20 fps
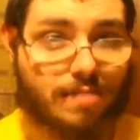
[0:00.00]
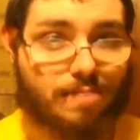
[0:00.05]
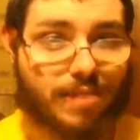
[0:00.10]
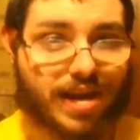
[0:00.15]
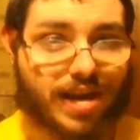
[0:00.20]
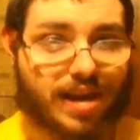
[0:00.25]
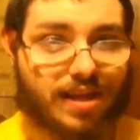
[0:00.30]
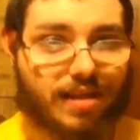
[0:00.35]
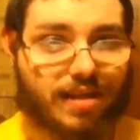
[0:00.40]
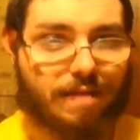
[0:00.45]

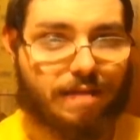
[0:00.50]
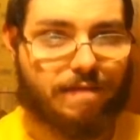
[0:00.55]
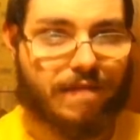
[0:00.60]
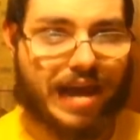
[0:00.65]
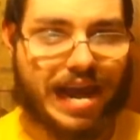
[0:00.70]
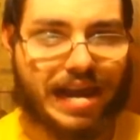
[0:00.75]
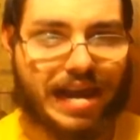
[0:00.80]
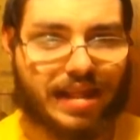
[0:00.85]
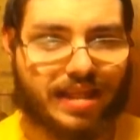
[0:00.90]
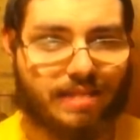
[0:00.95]
Because of the
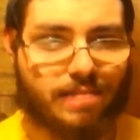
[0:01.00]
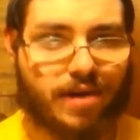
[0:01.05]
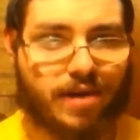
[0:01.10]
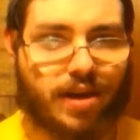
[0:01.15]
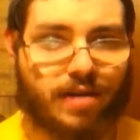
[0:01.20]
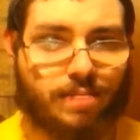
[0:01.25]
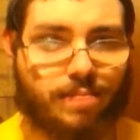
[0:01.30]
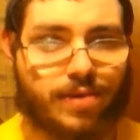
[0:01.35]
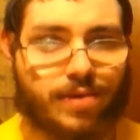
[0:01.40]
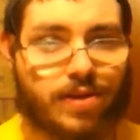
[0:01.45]
fact that my
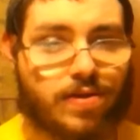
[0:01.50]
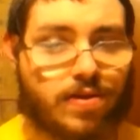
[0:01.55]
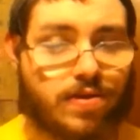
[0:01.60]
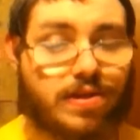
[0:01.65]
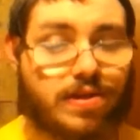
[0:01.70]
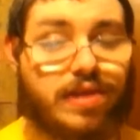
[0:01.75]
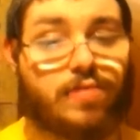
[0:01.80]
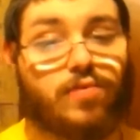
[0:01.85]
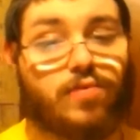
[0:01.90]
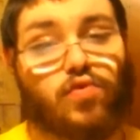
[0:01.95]
computer,
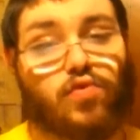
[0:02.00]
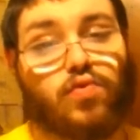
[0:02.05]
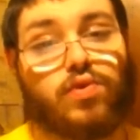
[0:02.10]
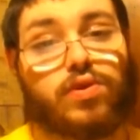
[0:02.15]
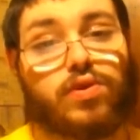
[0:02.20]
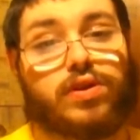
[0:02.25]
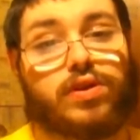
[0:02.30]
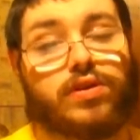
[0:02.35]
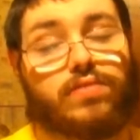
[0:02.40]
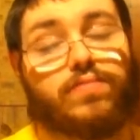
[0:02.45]

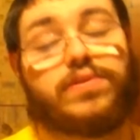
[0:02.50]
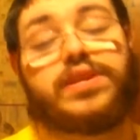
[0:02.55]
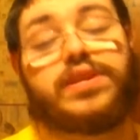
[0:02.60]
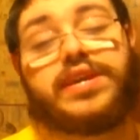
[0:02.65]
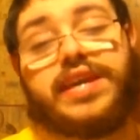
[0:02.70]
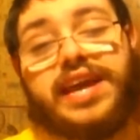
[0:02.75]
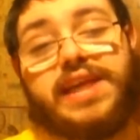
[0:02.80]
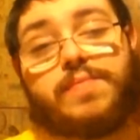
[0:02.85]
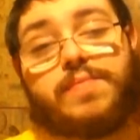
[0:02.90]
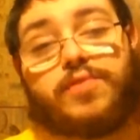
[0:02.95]
the
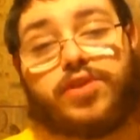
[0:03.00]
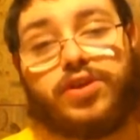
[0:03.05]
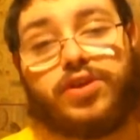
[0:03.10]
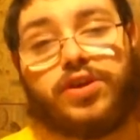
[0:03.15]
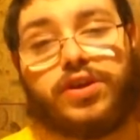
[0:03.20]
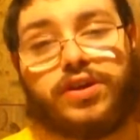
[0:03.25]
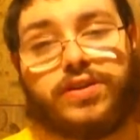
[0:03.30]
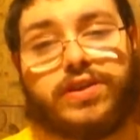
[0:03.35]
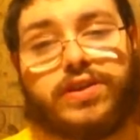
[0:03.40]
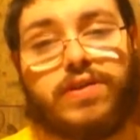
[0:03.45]
camera
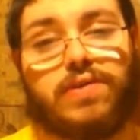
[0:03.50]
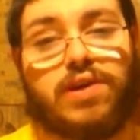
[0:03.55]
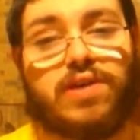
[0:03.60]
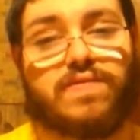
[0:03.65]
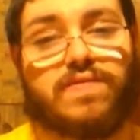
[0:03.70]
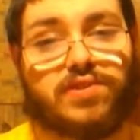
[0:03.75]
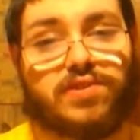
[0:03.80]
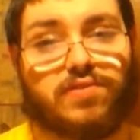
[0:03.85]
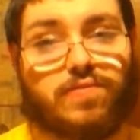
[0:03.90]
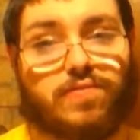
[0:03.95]
couldn't go
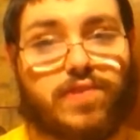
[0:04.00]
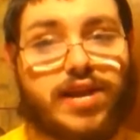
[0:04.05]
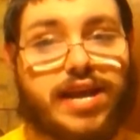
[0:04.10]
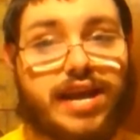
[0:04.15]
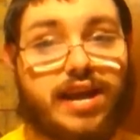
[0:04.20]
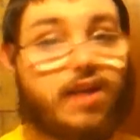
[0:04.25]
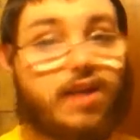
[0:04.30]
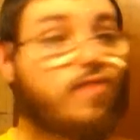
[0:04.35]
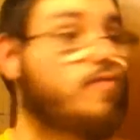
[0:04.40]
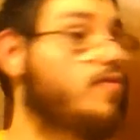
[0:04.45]
over 3
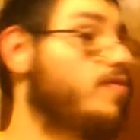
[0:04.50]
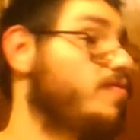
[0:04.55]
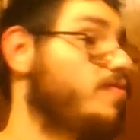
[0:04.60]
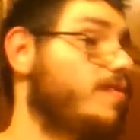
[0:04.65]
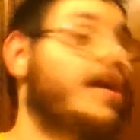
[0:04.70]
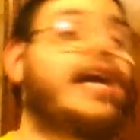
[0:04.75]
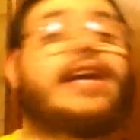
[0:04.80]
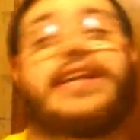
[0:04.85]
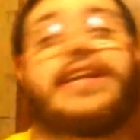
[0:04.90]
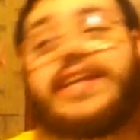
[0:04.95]
hours,
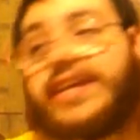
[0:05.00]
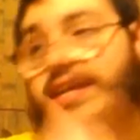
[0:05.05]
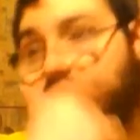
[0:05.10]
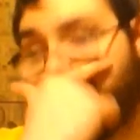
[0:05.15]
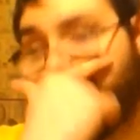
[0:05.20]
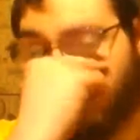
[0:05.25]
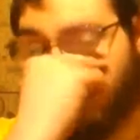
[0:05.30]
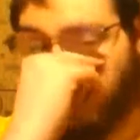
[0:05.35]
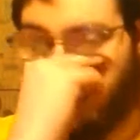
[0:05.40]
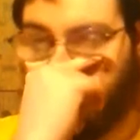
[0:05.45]
we had to
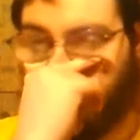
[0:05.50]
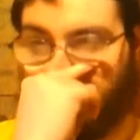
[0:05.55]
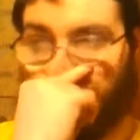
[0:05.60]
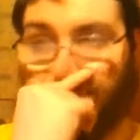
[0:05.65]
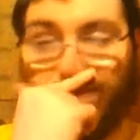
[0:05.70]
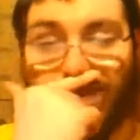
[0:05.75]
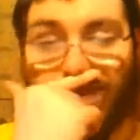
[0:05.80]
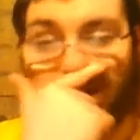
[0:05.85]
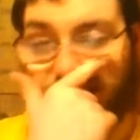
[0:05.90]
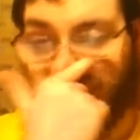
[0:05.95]

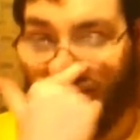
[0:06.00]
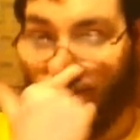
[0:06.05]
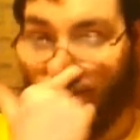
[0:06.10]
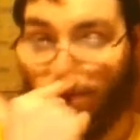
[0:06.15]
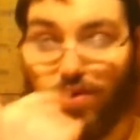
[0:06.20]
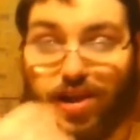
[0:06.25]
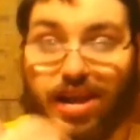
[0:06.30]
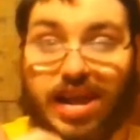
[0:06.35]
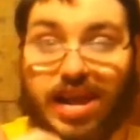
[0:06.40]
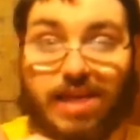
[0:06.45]
constantly make
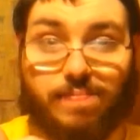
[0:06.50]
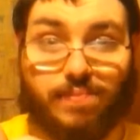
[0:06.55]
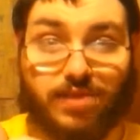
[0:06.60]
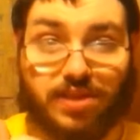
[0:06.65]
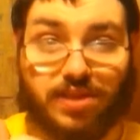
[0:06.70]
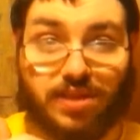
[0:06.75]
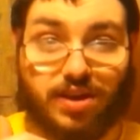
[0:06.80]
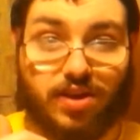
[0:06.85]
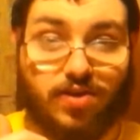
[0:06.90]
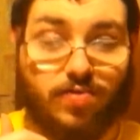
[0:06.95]
different
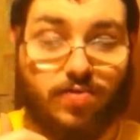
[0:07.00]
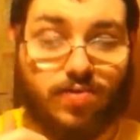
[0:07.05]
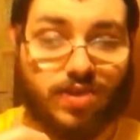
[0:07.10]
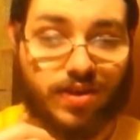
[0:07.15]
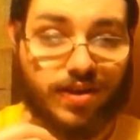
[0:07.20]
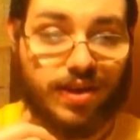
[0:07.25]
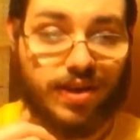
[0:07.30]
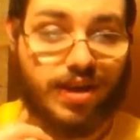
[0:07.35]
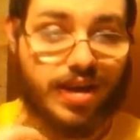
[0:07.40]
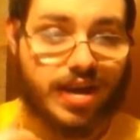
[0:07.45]
episodes.
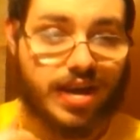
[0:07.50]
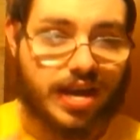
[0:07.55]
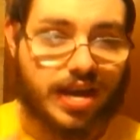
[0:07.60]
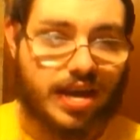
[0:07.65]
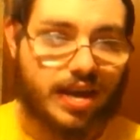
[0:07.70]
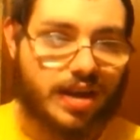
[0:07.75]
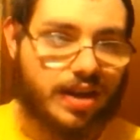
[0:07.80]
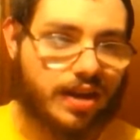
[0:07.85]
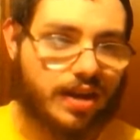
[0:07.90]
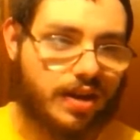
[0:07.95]

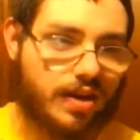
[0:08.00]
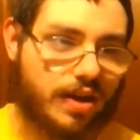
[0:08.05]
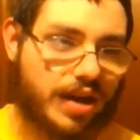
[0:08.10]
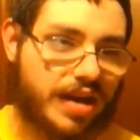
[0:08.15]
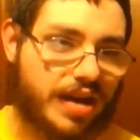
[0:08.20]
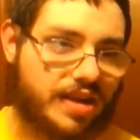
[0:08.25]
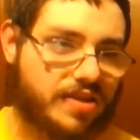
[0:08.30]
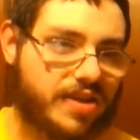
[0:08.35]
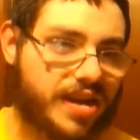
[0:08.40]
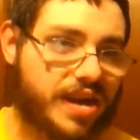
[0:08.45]

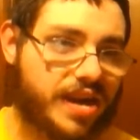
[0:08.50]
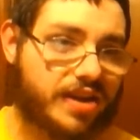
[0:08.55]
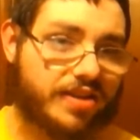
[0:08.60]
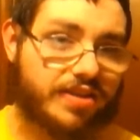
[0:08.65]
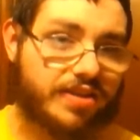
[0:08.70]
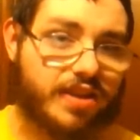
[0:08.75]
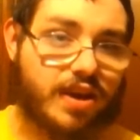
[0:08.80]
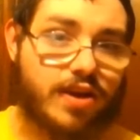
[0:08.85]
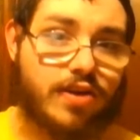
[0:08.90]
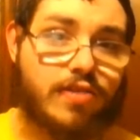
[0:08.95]
As you guys
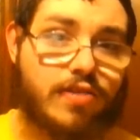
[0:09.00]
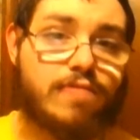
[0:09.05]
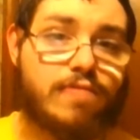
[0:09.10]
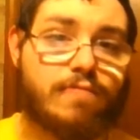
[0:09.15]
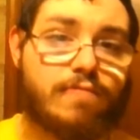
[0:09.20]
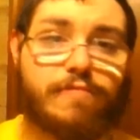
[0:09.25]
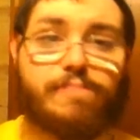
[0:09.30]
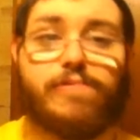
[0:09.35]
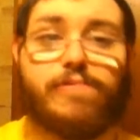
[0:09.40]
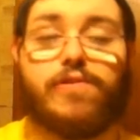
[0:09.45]
know,
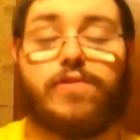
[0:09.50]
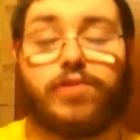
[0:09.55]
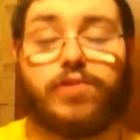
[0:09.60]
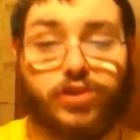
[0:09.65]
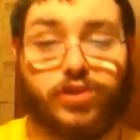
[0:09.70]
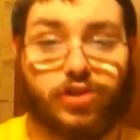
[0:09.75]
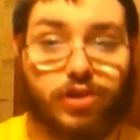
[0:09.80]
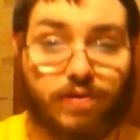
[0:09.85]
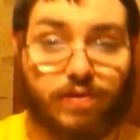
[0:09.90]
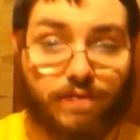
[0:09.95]
with
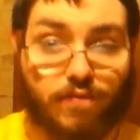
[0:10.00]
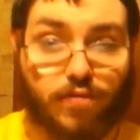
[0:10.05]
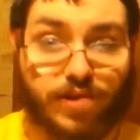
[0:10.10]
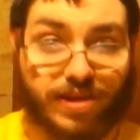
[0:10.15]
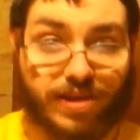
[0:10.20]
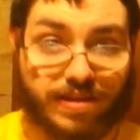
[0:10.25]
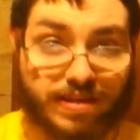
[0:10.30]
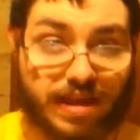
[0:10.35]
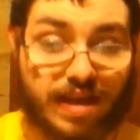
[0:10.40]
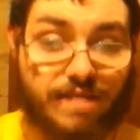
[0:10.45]
part
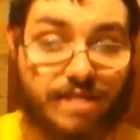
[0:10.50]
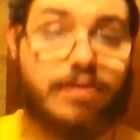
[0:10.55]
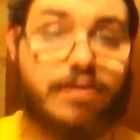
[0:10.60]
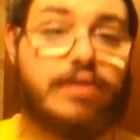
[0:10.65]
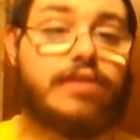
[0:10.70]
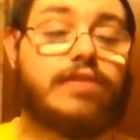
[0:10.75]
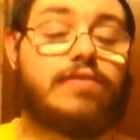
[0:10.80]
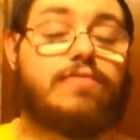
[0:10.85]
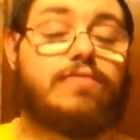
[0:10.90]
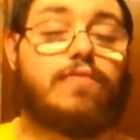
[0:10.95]

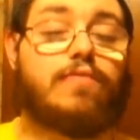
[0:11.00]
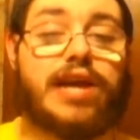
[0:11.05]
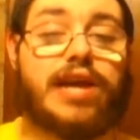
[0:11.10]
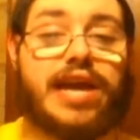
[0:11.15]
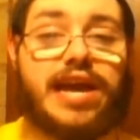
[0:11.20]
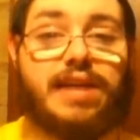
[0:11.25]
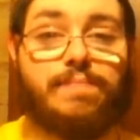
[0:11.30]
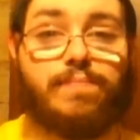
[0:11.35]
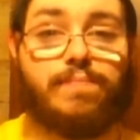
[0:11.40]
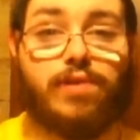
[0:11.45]
247, we
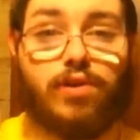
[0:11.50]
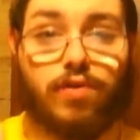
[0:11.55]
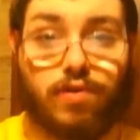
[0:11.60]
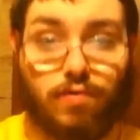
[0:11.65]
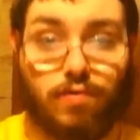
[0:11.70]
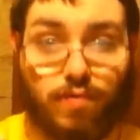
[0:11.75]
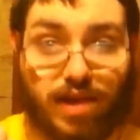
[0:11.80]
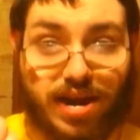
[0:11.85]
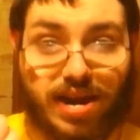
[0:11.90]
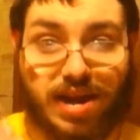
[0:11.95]
had
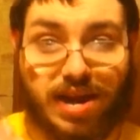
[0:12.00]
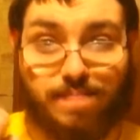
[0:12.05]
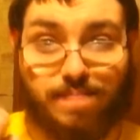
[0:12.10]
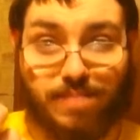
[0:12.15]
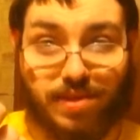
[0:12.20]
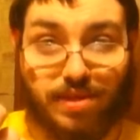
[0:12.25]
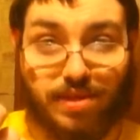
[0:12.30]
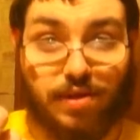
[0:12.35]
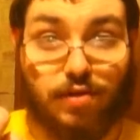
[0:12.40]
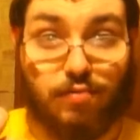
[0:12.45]

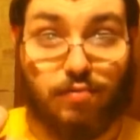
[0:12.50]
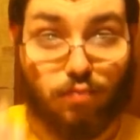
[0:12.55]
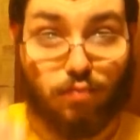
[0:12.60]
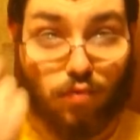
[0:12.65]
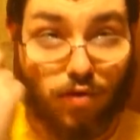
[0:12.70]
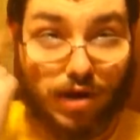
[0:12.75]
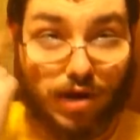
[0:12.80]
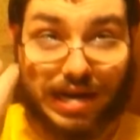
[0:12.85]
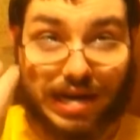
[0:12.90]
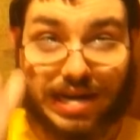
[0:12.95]
episode
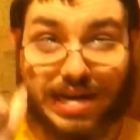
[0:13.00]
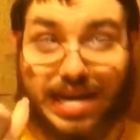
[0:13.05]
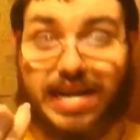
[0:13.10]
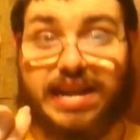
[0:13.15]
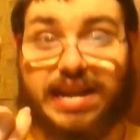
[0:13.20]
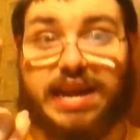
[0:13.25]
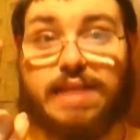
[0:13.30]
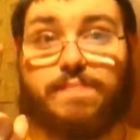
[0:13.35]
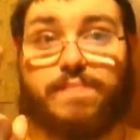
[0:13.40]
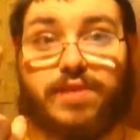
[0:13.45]
1
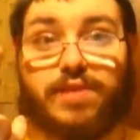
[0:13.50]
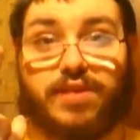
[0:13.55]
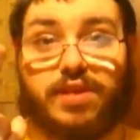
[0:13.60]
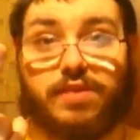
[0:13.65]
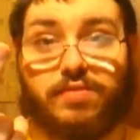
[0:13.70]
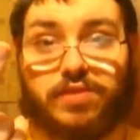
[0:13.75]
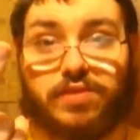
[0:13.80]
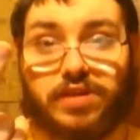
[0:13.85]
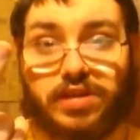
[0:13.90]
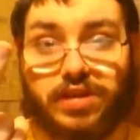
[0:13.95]
and
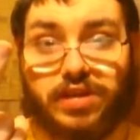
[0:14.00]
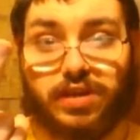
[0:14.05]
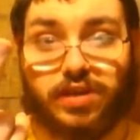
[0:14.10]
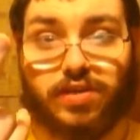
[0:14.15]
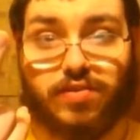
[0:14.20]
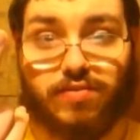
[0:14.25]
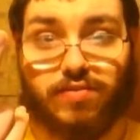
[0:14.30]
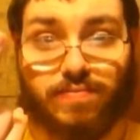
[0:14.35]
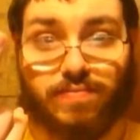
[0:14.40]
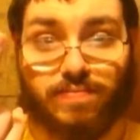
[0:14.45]
episode
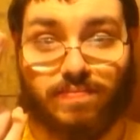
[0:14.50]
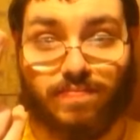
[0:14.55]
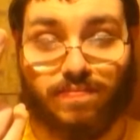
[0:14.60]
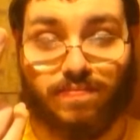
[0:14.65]
2.